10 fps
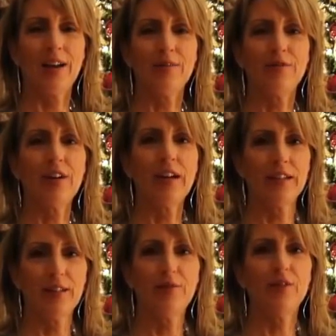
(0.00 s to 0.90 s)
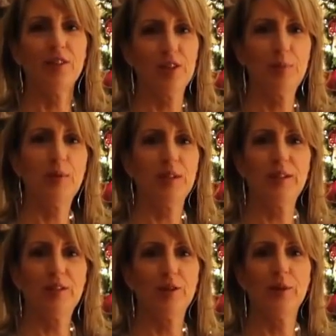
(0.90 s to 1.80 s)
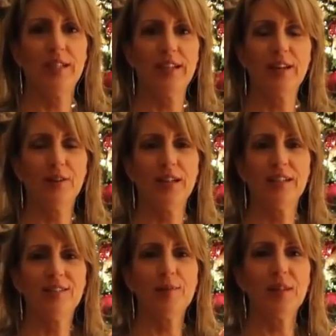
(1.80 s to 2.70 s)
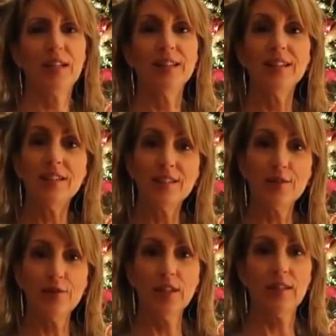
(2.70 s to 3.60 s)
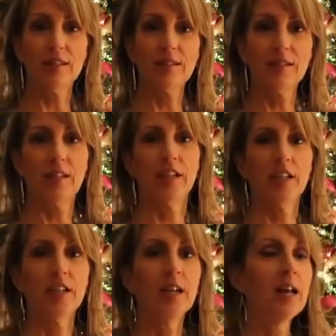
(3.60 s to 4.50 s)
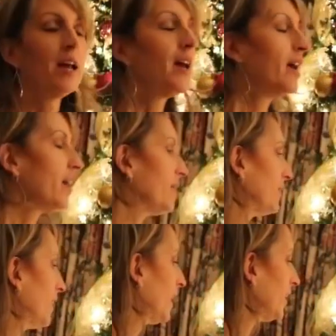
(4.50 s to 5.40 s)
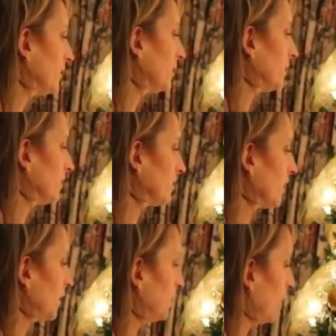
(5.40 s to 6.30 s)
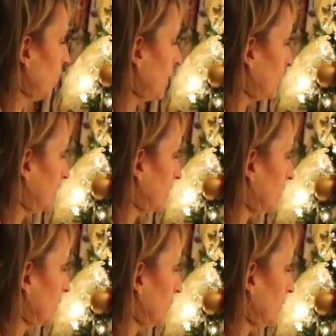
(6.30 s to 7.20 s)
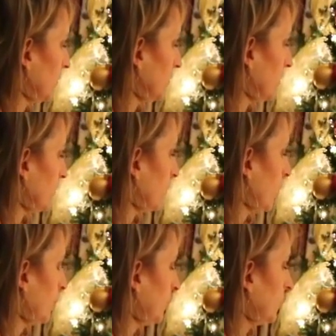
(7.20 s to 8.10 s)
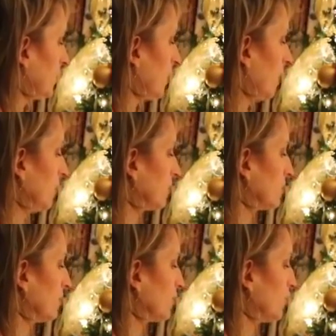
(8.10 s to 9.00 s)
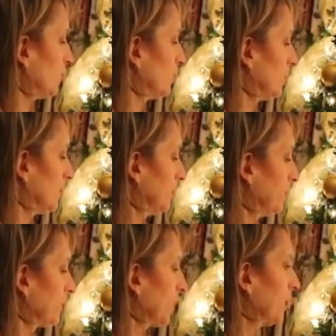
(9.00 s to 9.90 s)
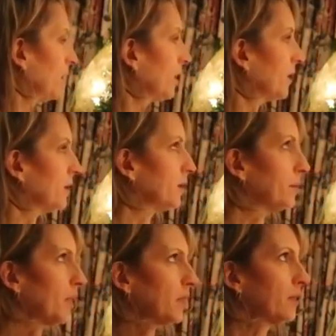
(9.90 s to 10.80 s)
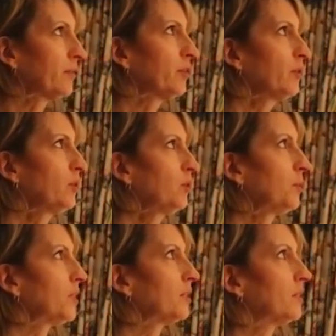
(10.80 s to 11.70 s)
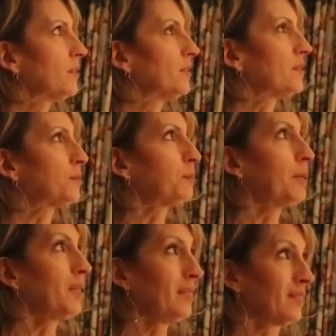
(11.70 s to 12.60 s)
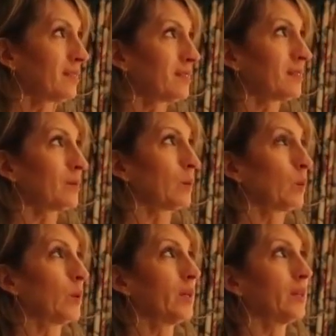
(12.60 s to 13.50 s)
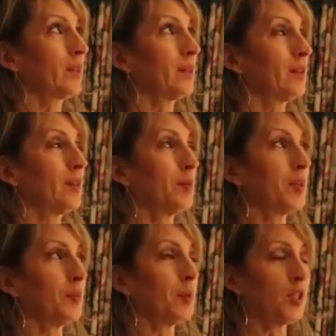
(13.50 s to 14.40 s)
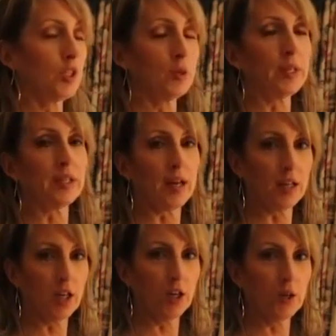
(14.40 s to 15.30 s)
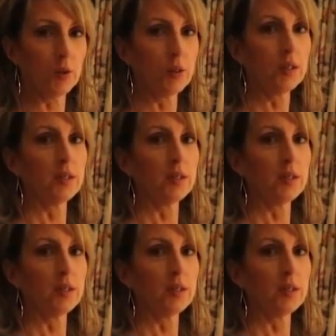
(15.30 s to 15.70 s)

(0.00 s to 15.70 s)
I finally finished putting the tree together. I did something a little different this year, and that is I bought some of this stuff, a couple colors of tulle, and my living room is pinks with a little bit of blue and yellow